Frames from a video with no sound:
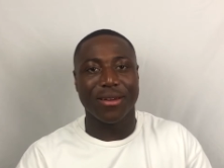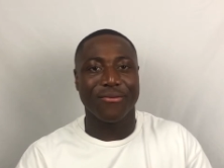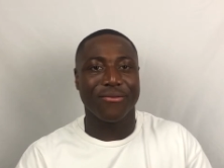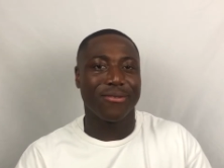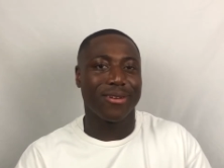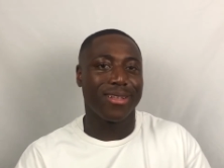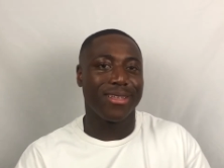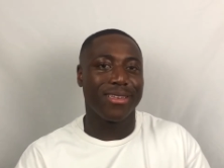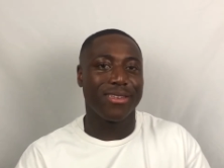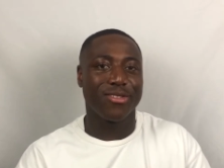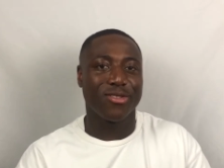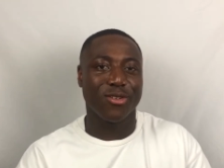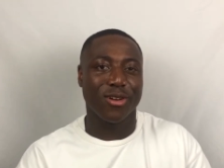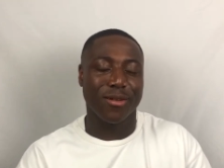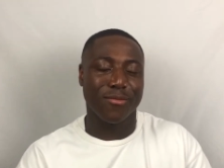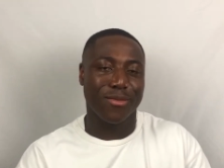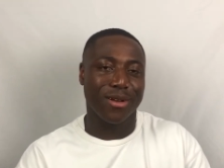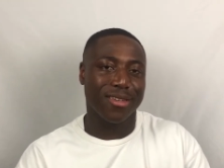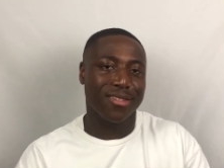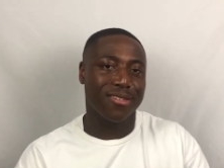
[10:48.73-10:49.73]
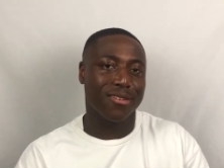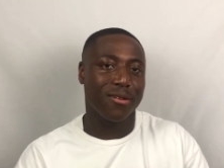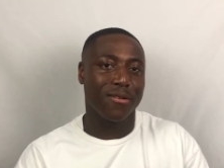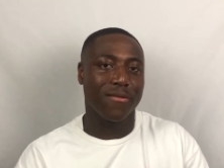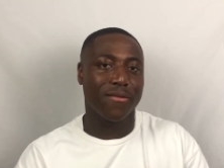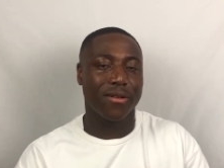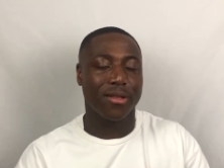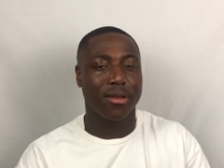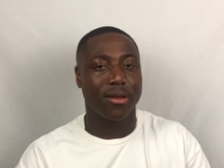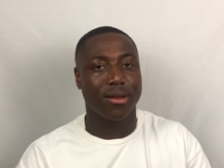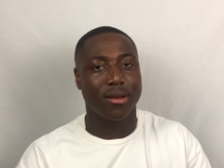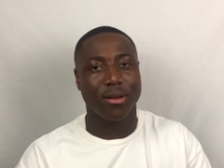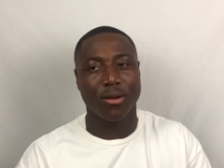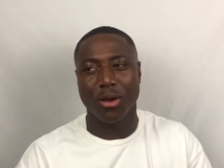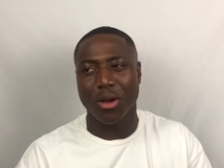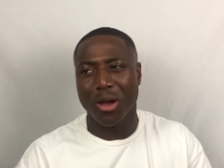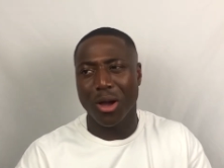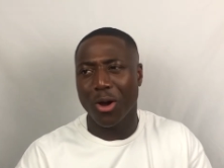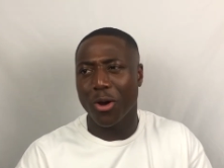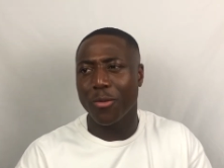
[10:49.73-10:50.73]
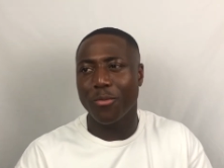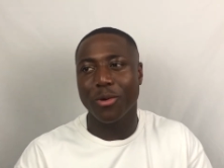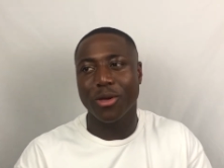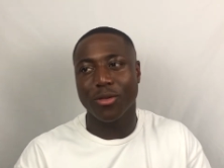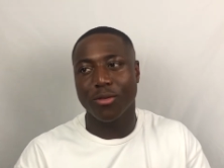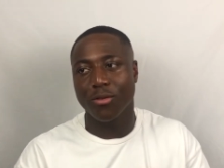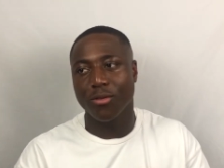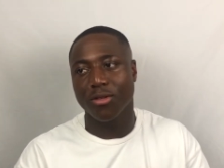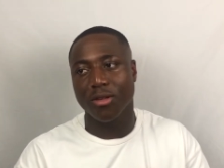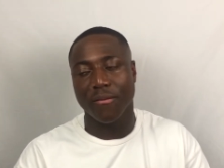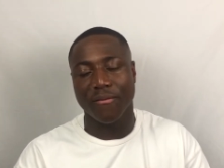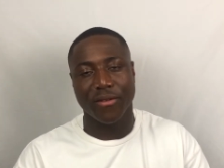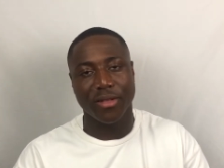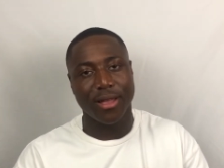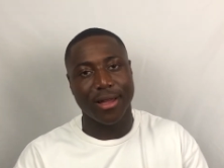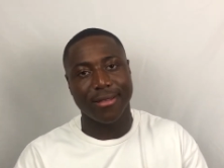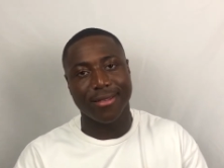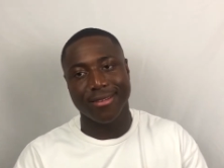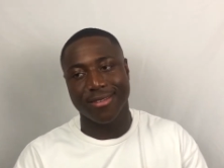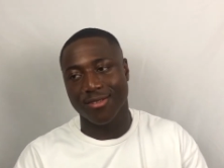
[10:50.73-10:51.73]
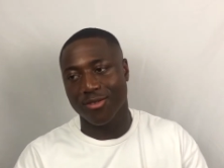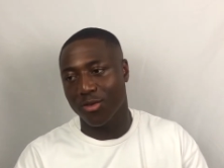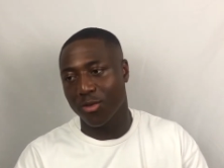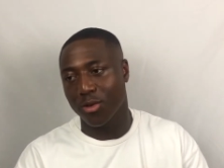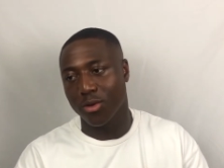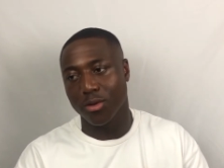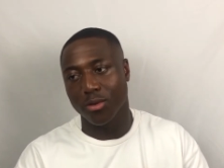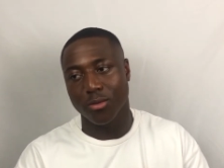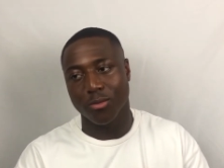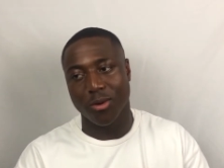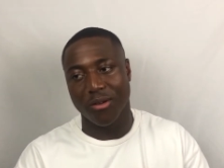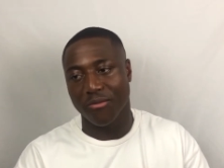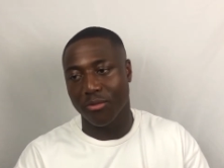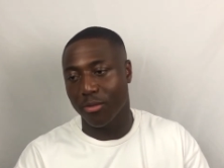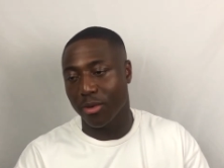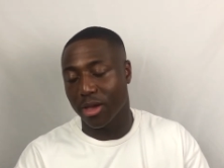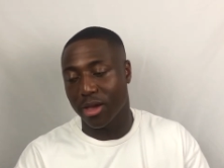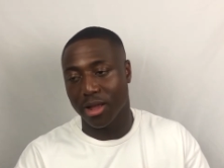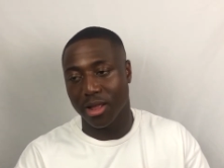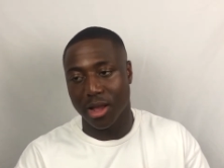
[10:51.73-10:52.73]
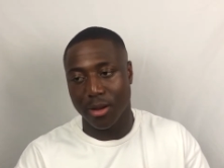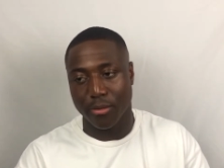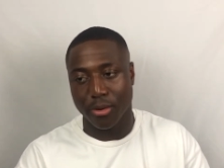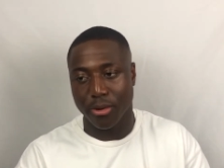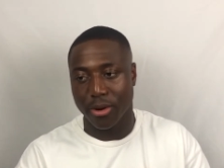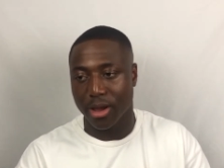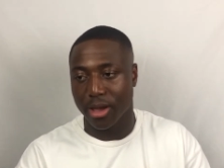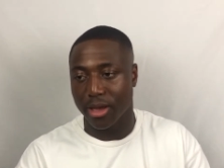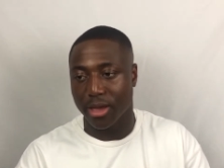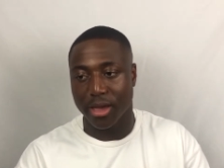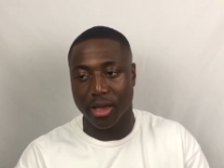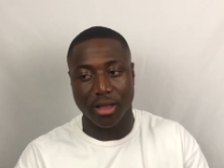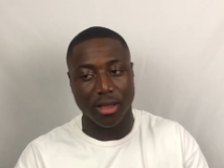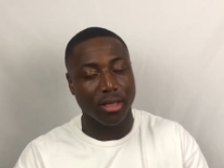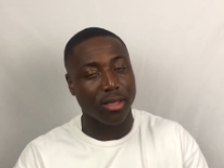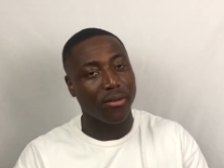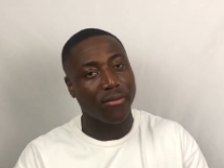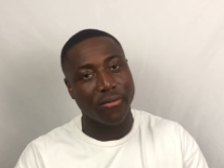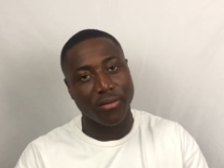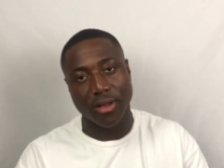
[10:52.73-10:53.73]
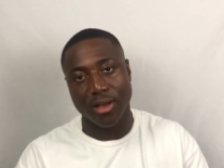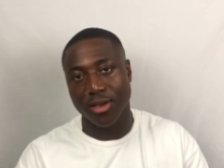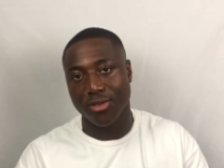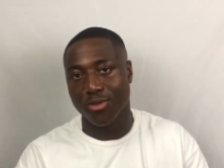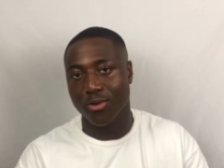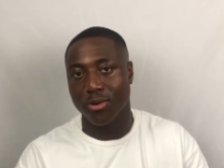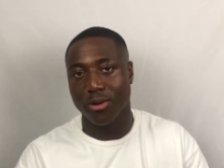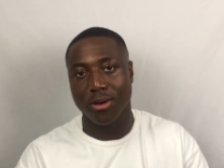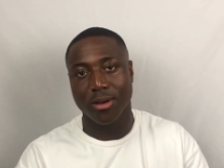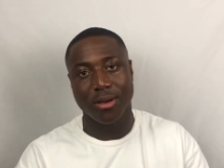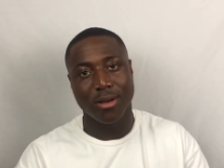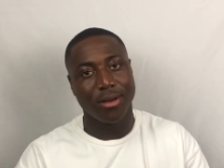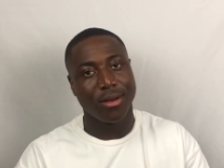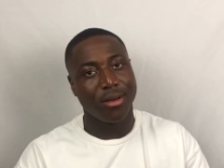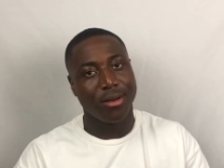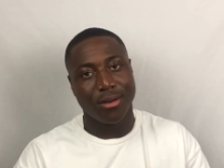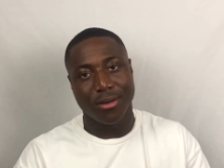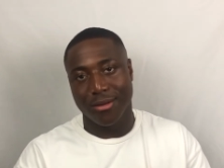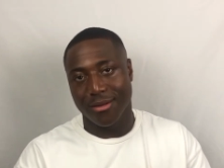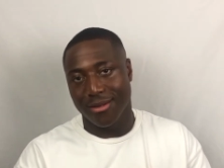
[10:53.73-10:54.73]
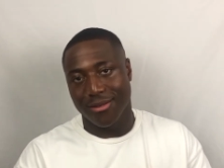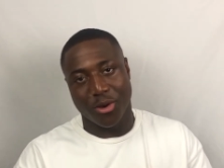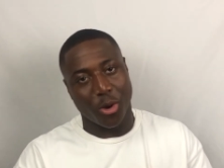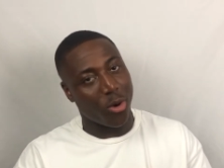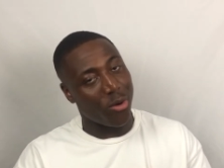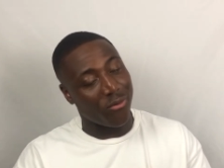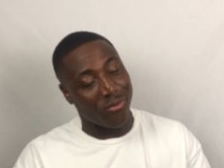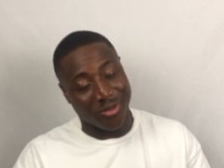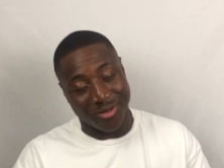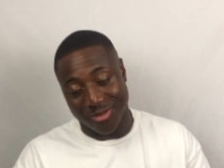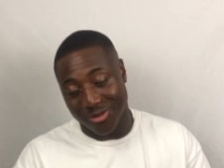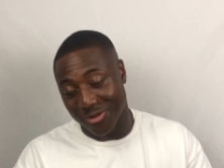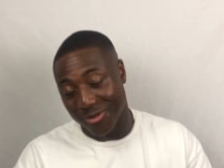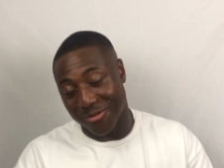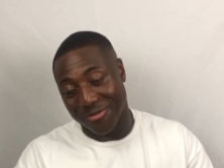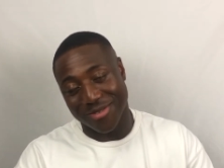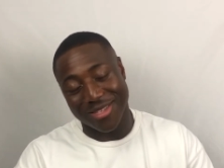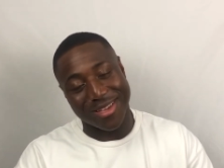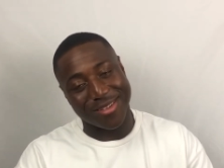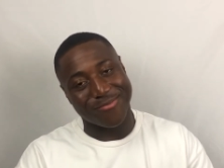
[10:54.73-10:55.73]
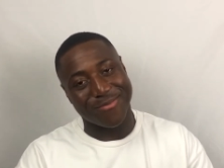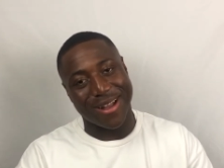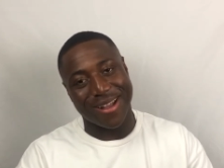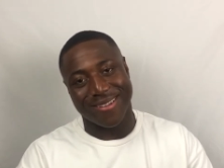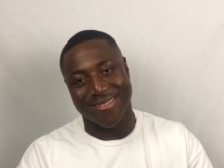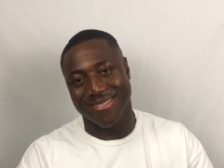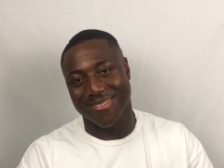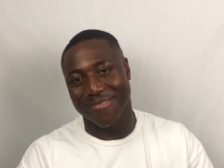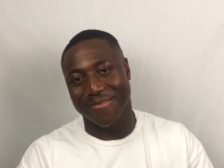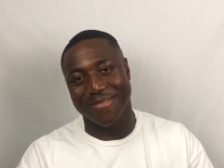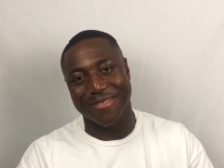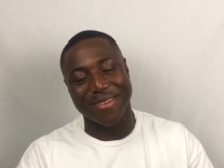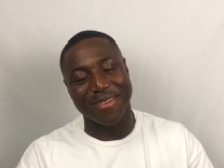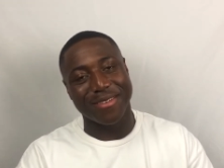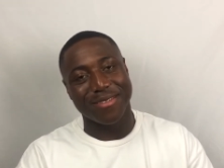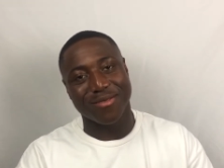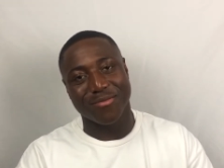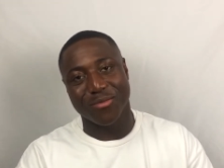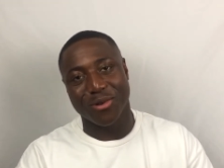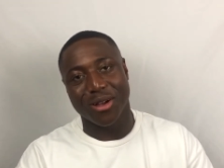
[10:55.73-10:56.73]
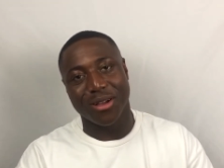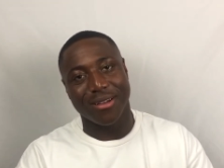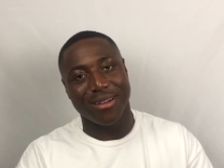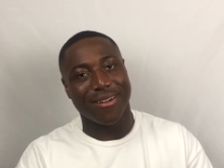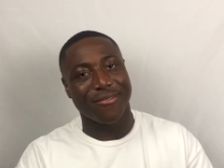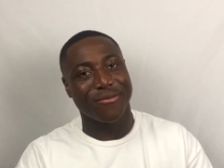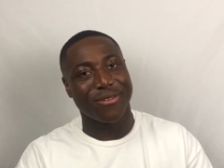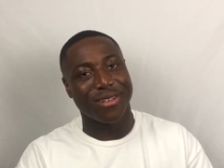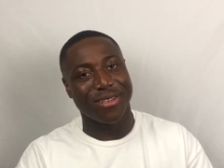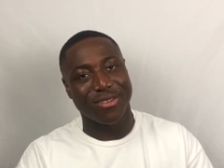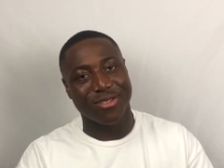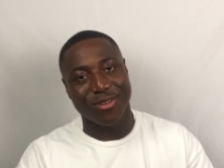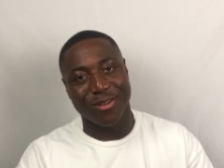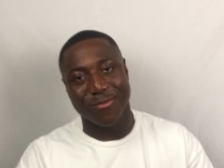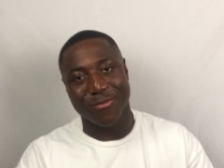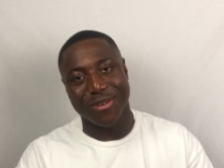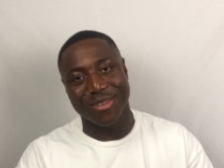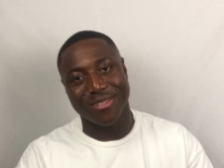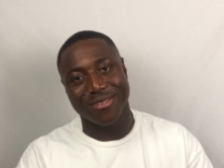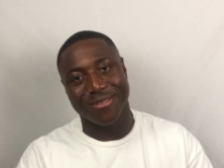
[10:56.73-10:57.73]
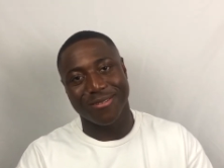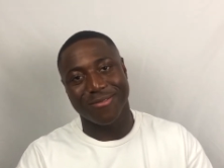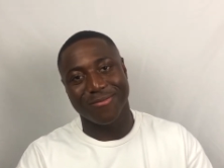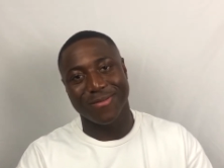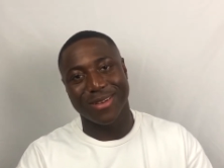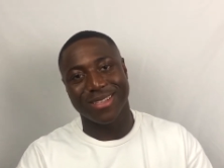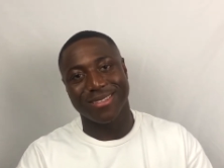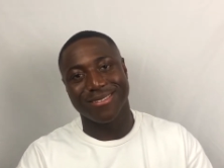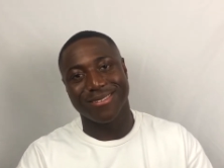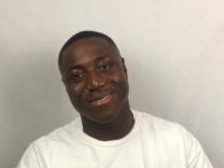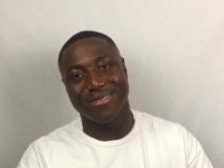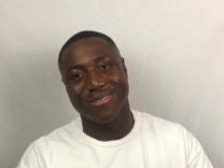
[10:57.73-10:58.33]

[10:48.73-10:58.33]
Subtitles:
I've really enjoyed myself, and I hope we can do something like this soon, whether we collaborate again in the flesh or over Zoom / Microsoft Teams. But I really enjoyed myself, man.